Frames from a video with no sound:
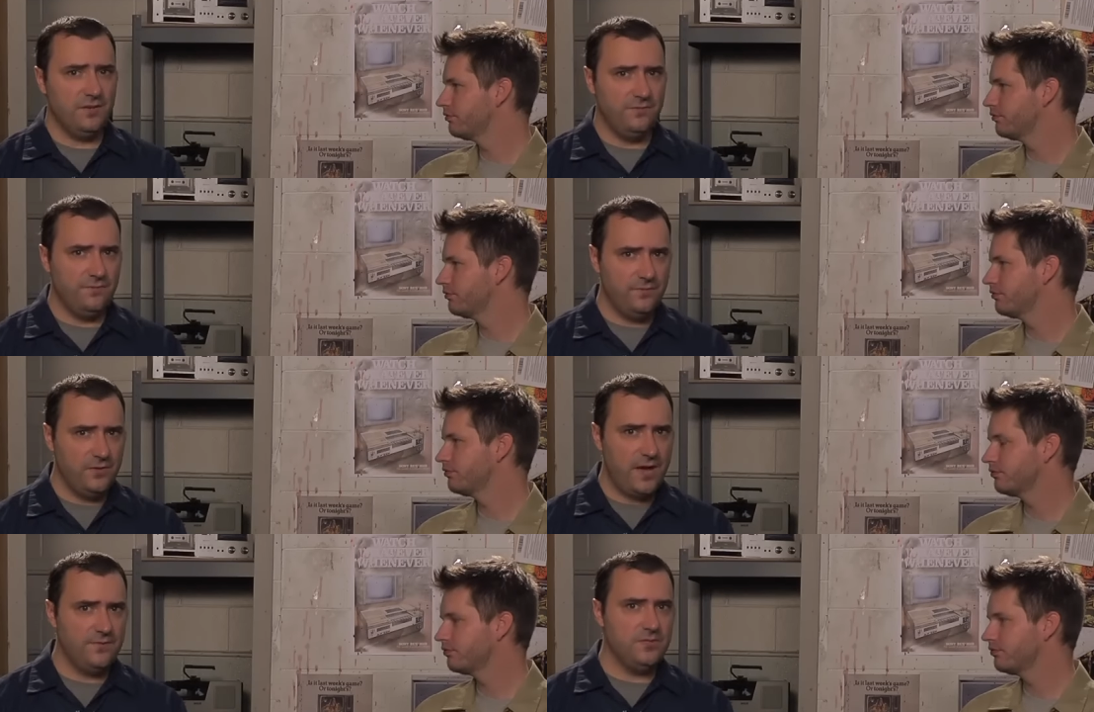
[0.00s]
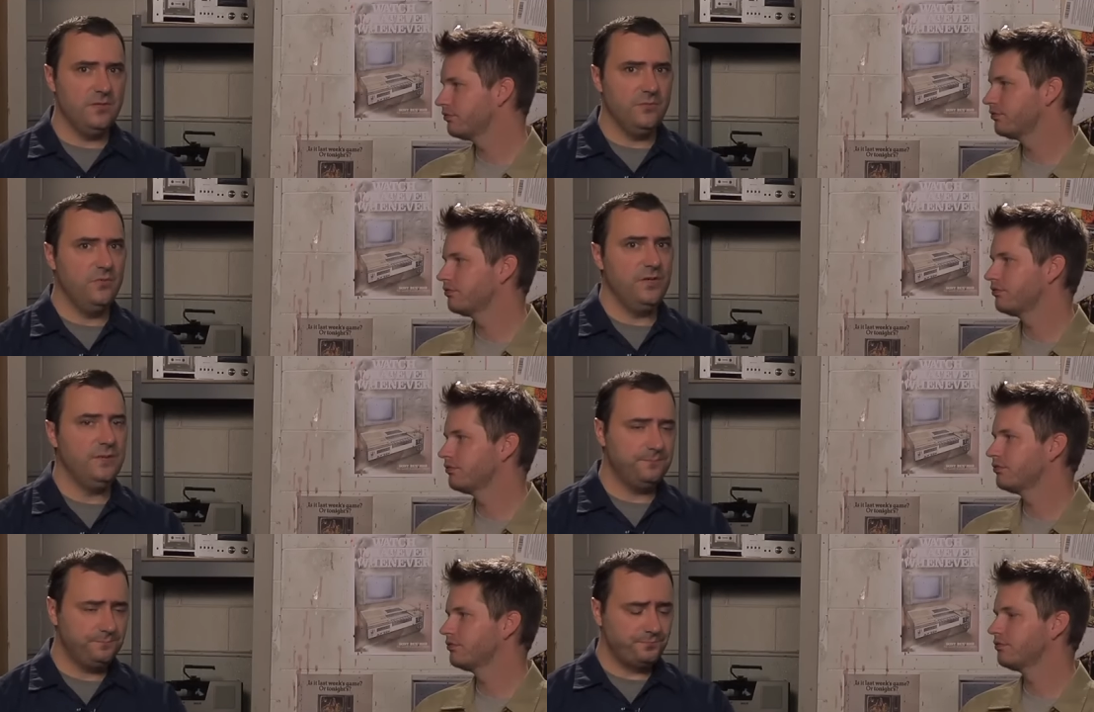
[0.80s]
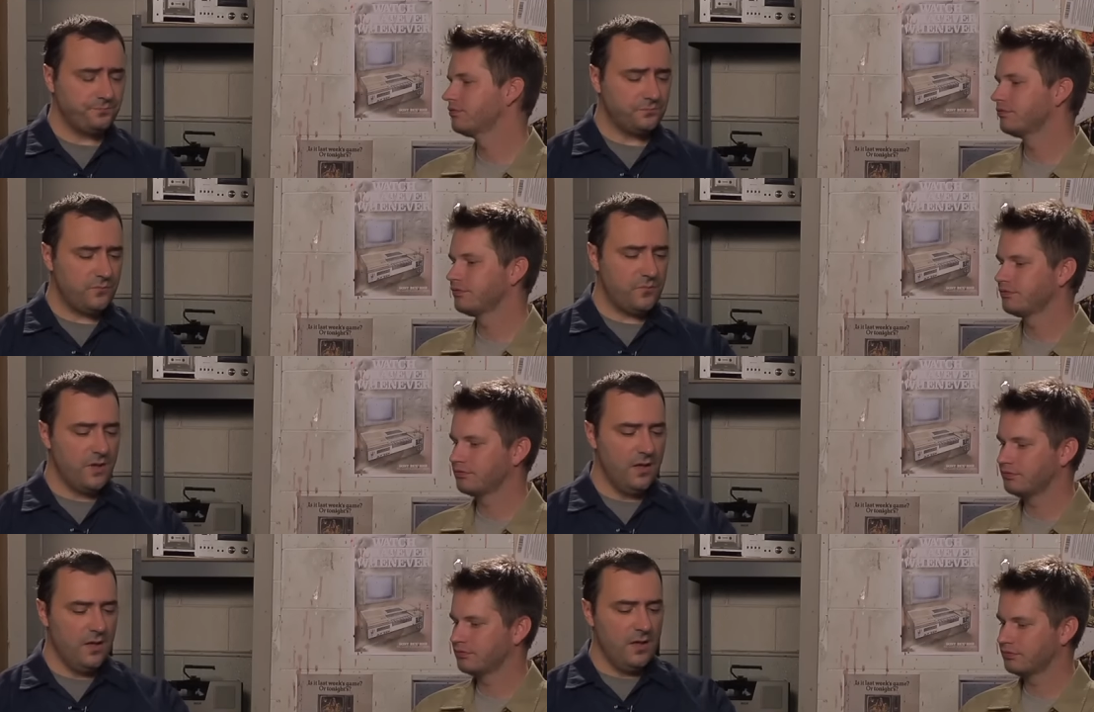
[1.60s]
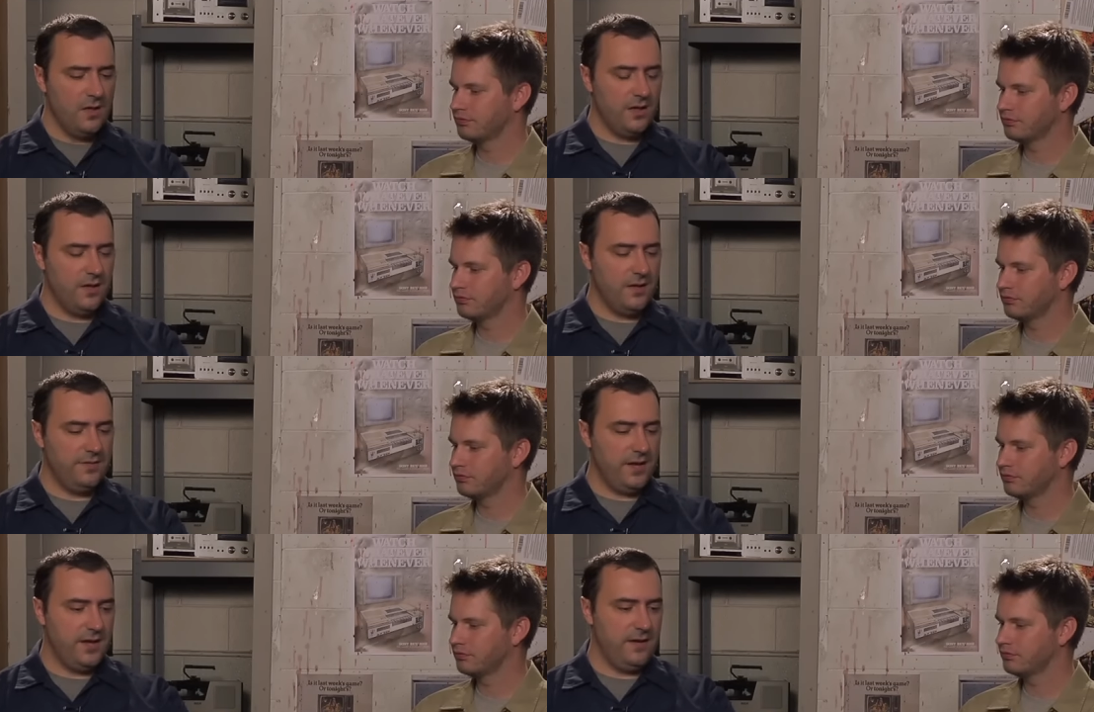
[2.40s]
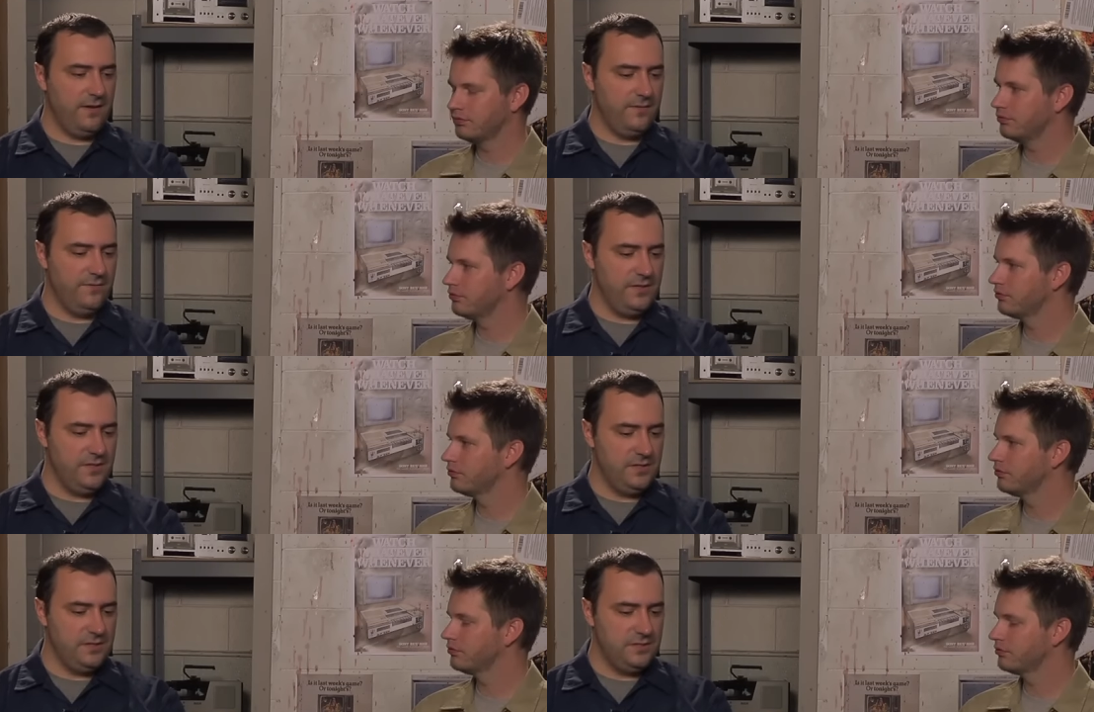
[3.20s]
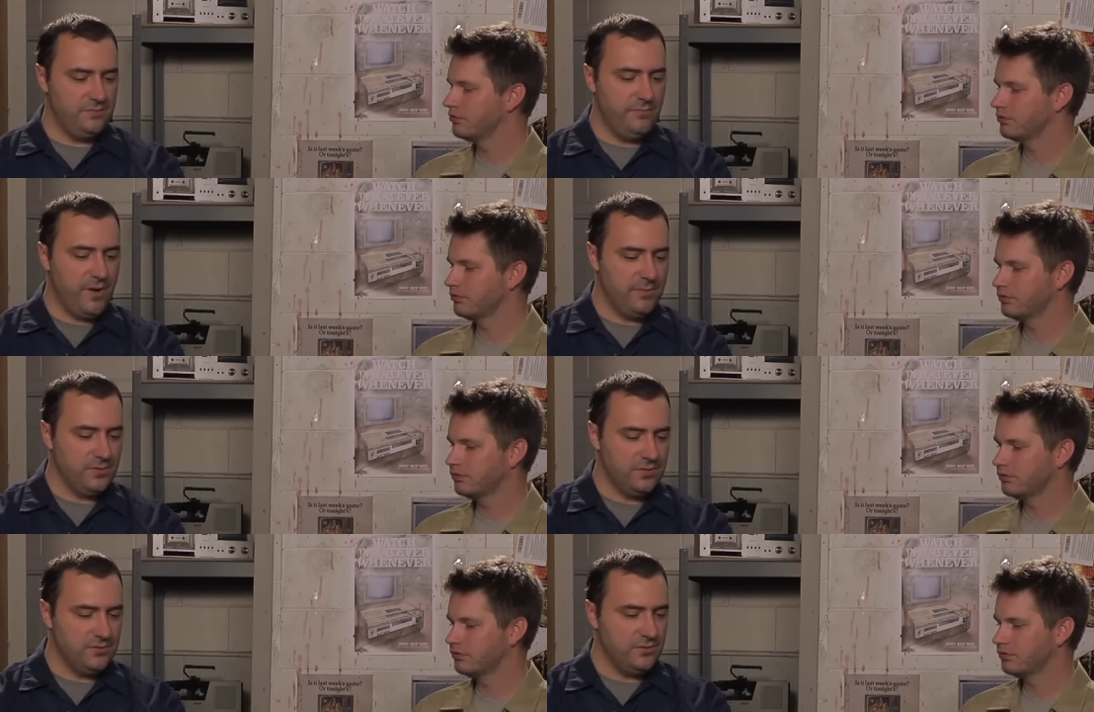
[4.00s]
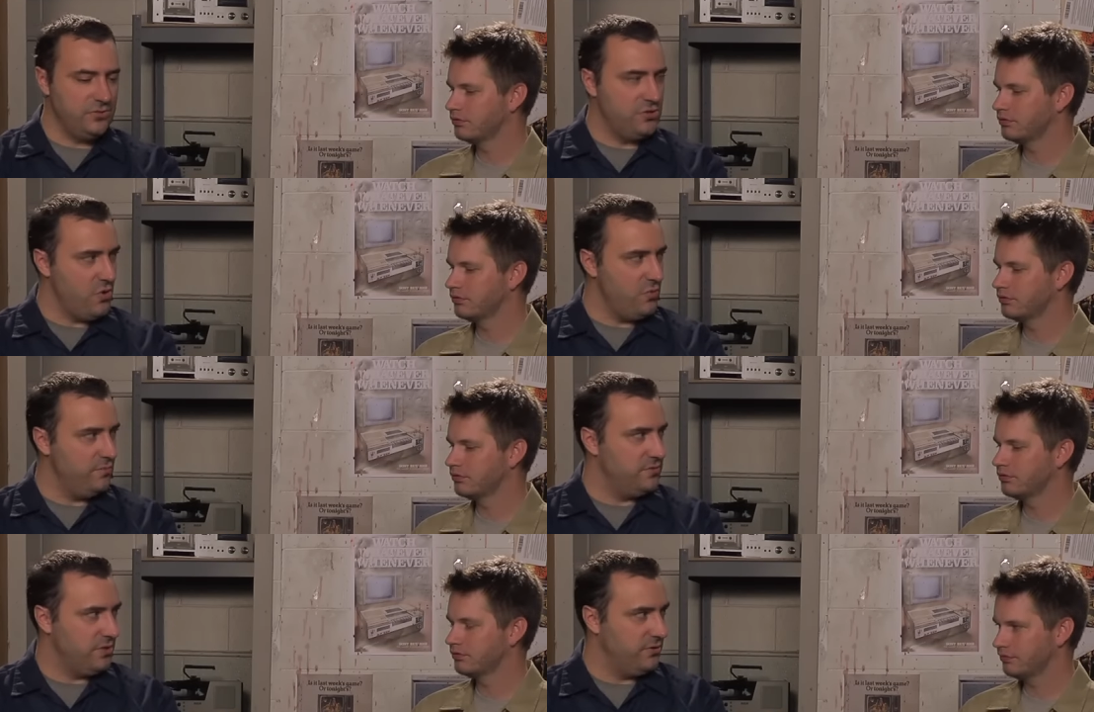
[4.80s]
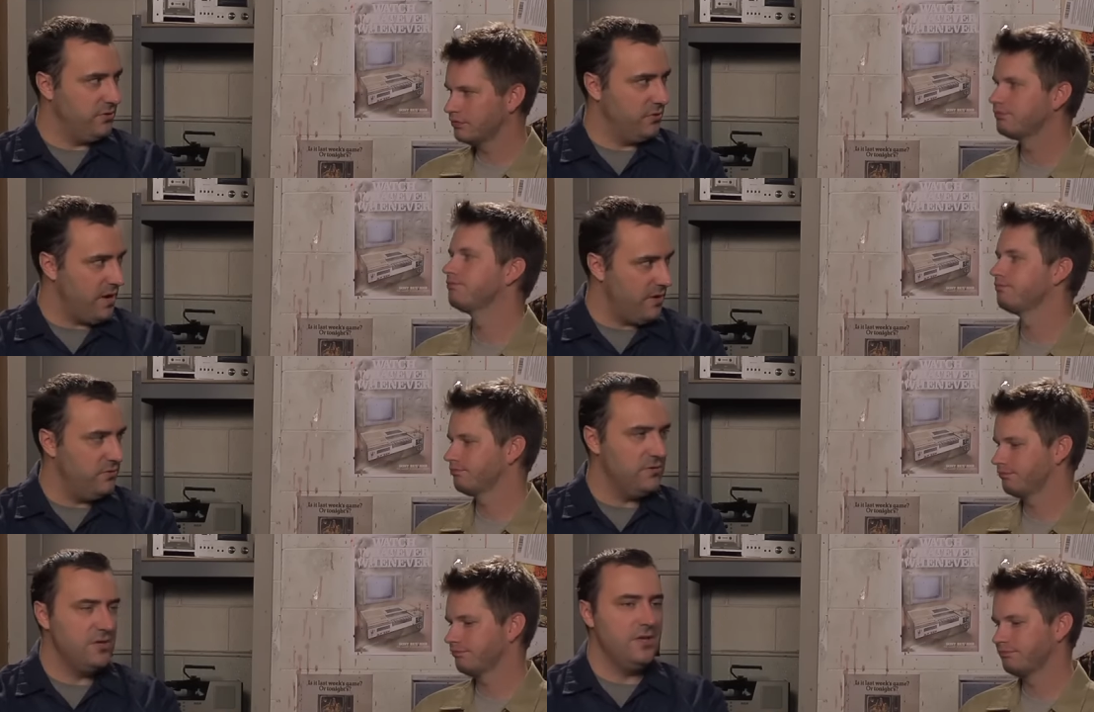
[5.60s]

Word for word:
Speaker 1: if you haven't seen the movie, uh, they have these bubbles or domes underground